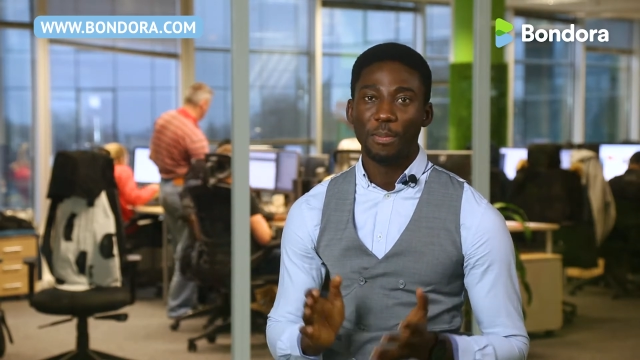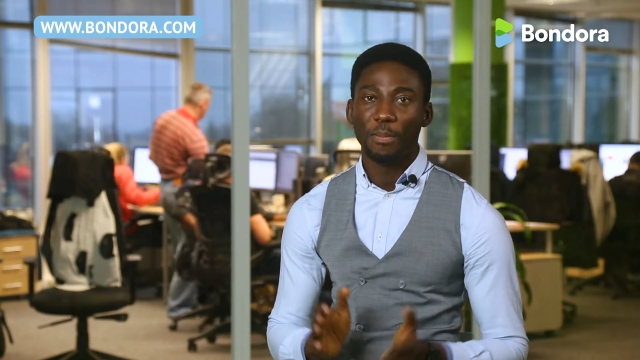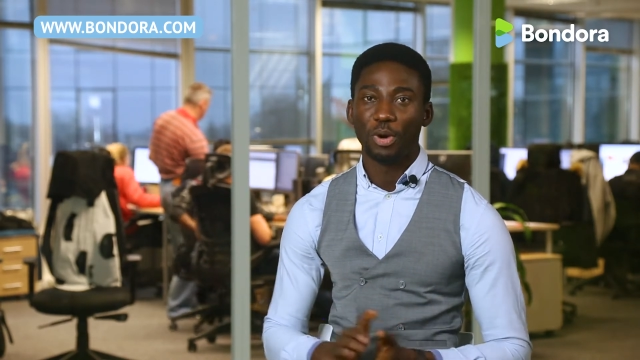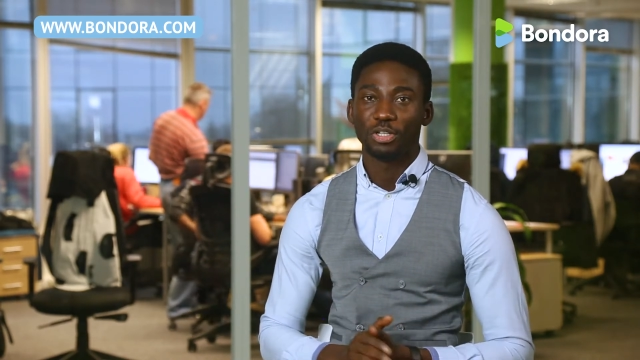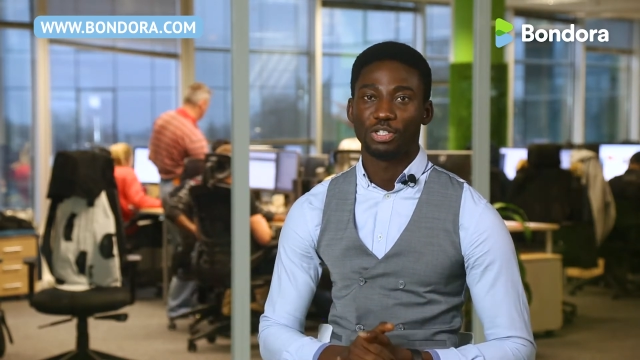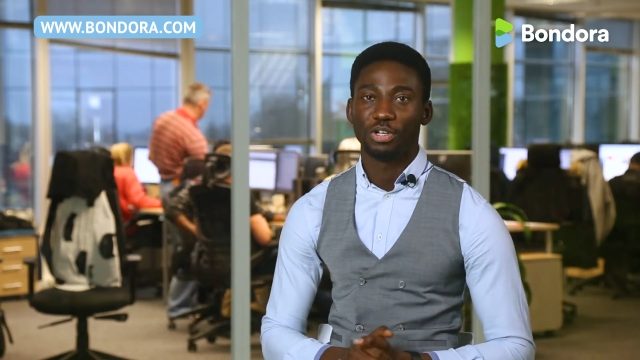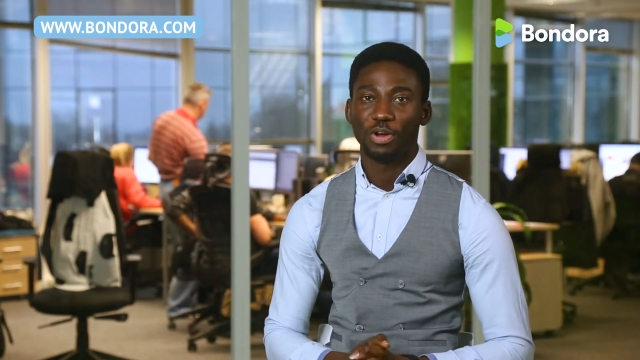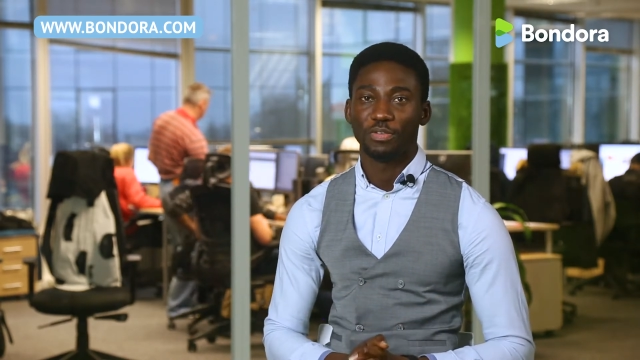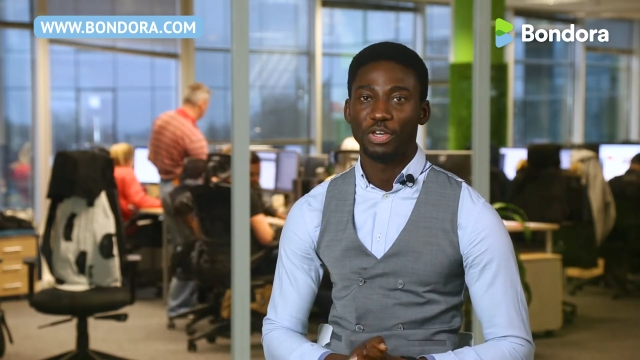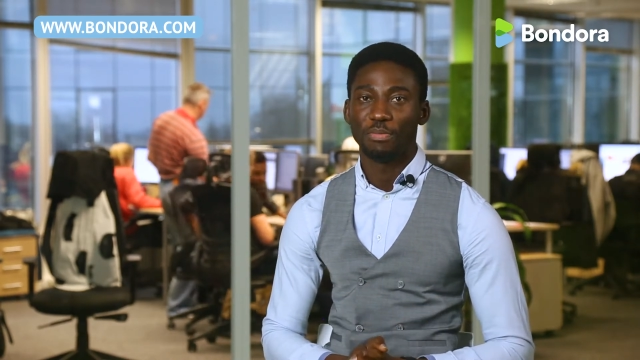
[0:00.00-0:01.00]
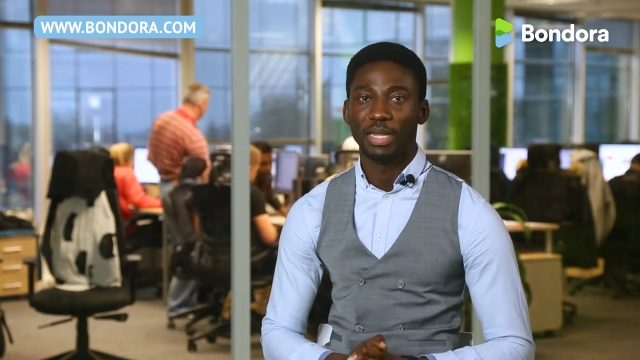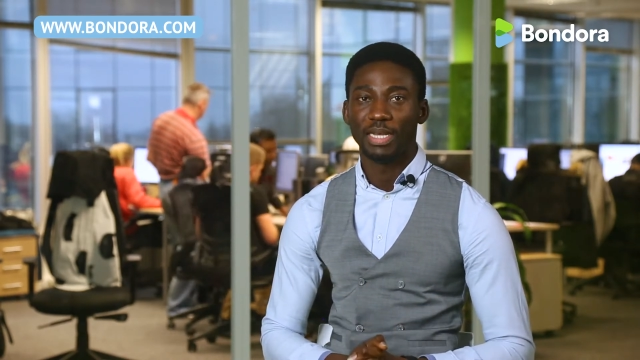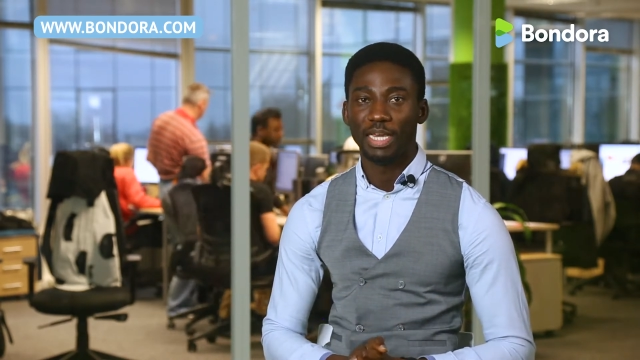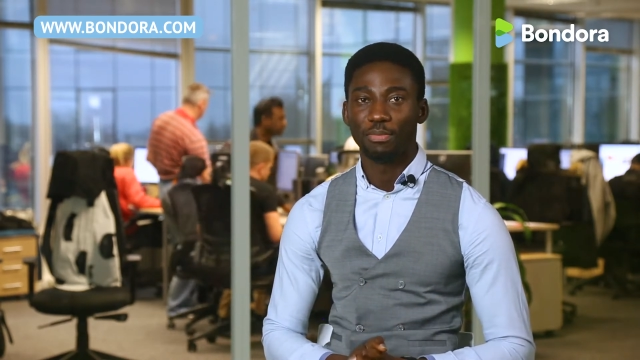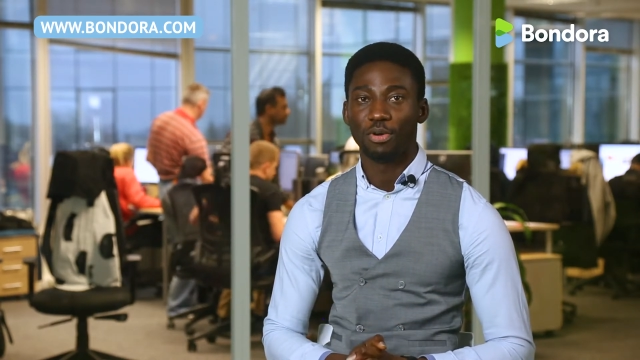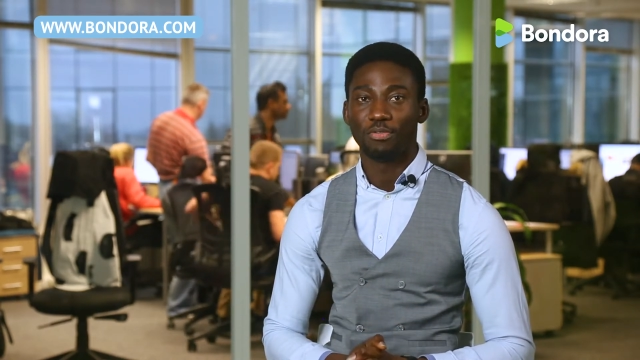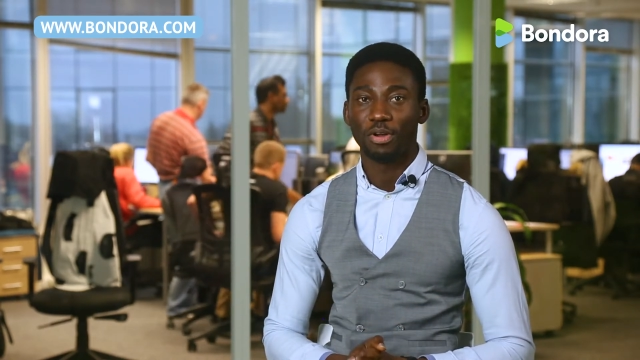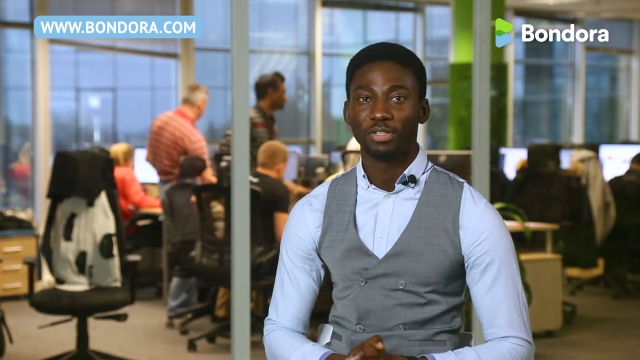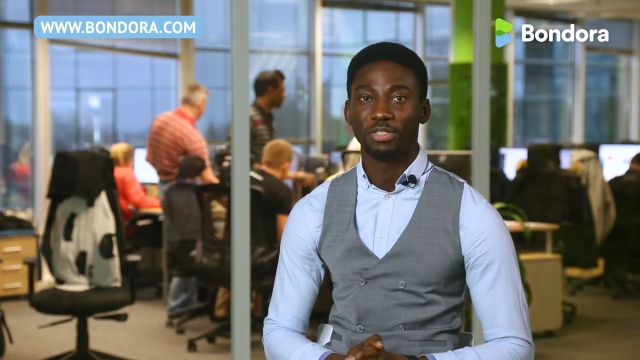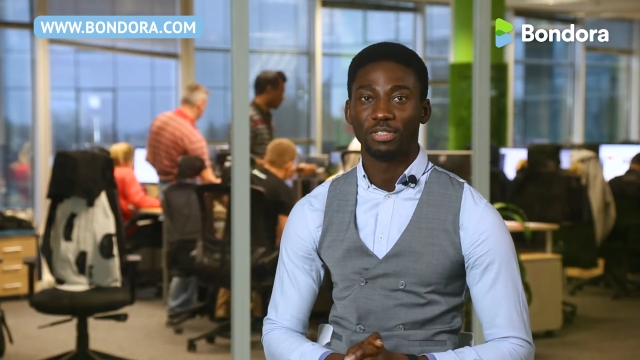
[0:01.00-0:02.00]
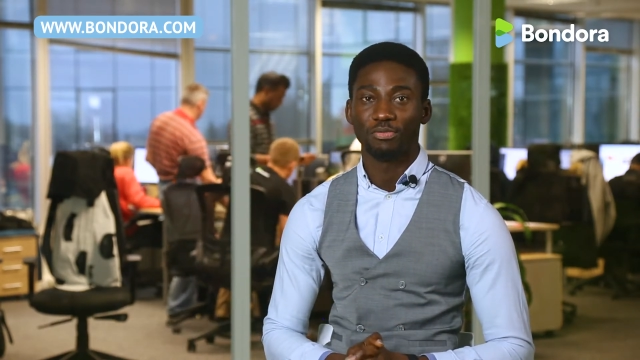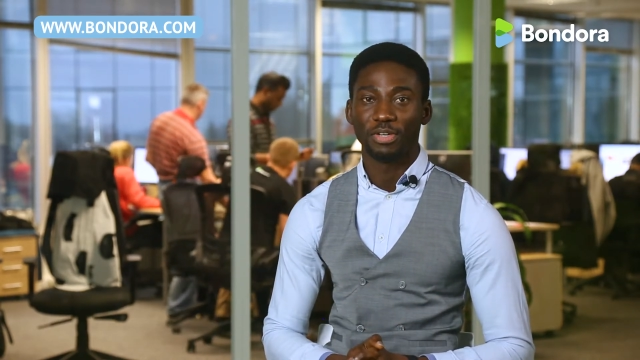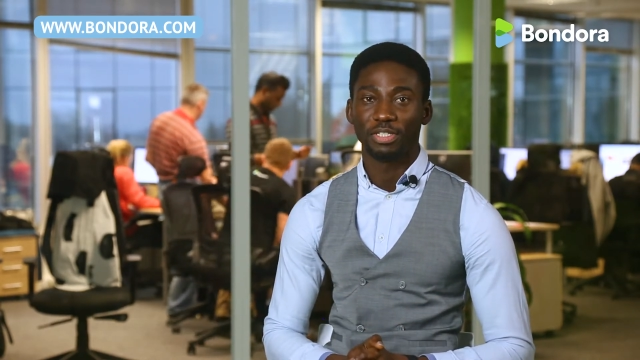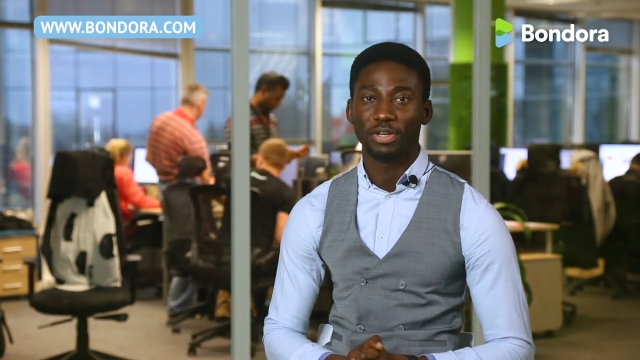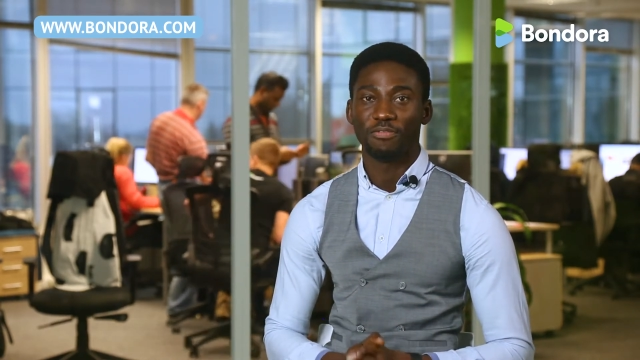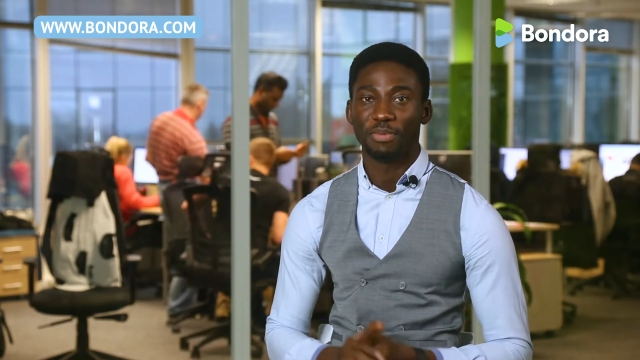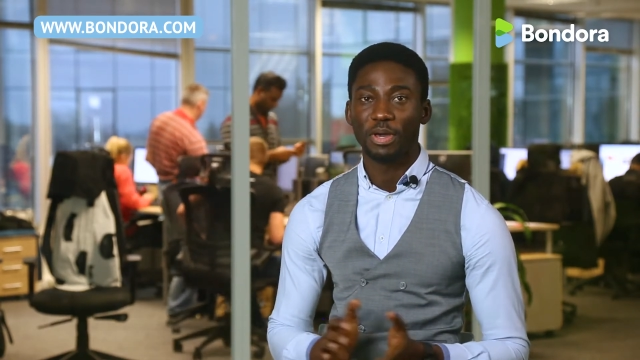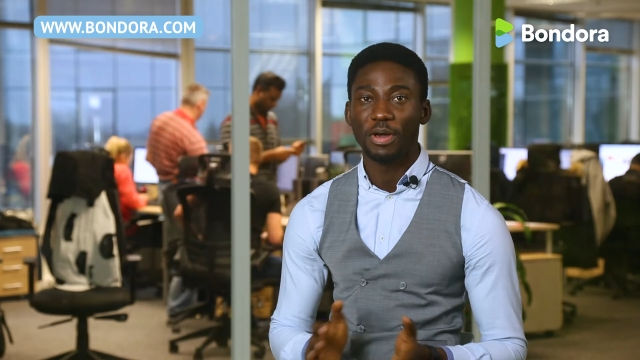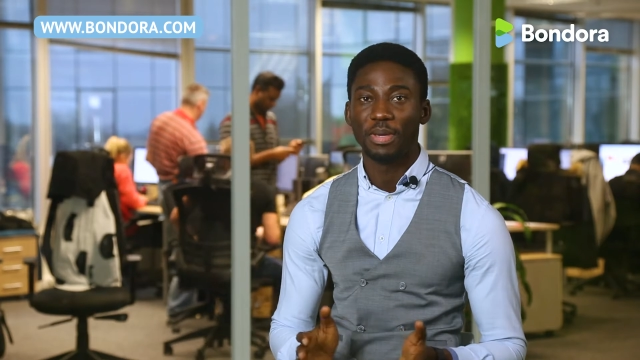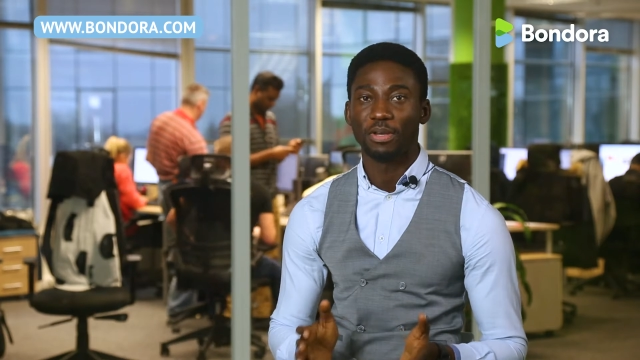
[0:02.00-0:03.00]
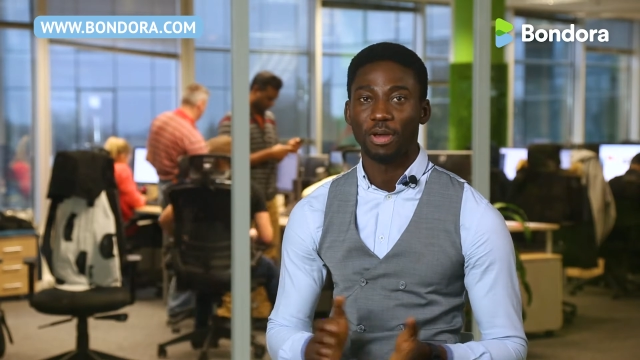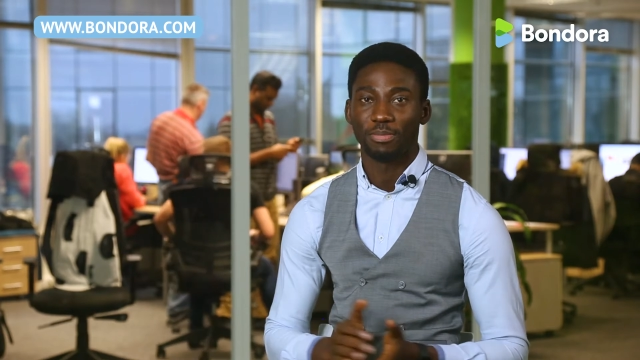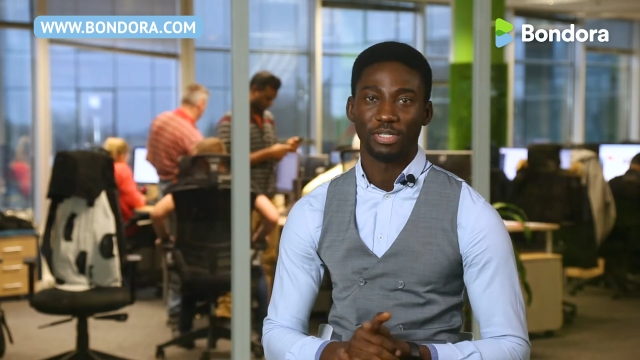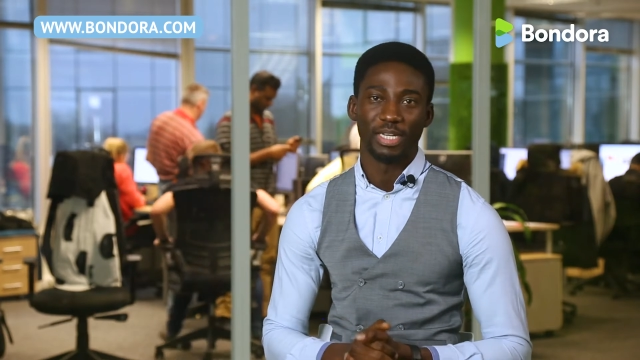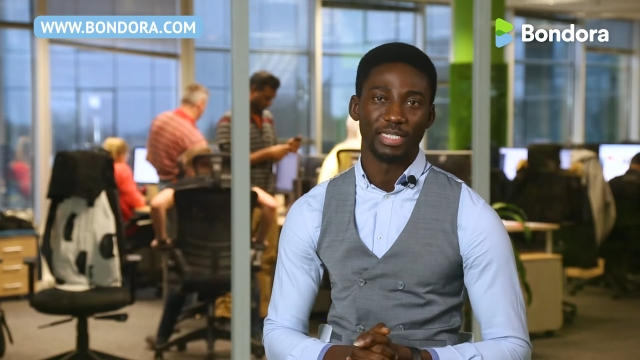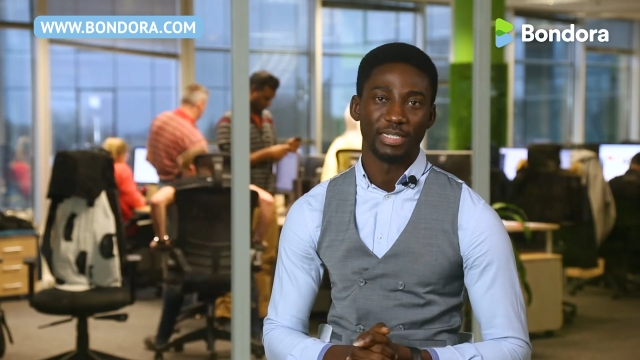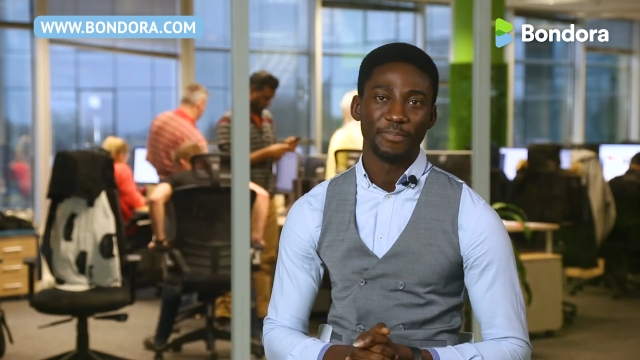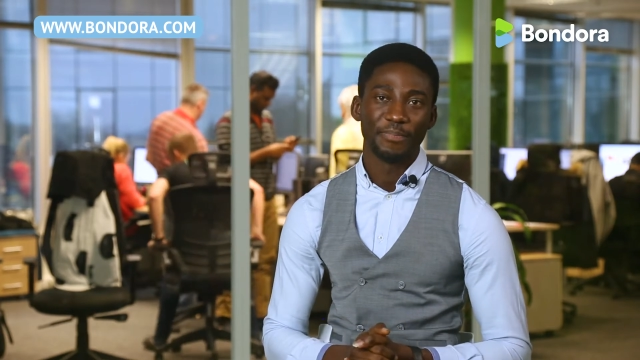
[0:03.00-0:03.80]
Much of human labor runs the risk of becoming obsolete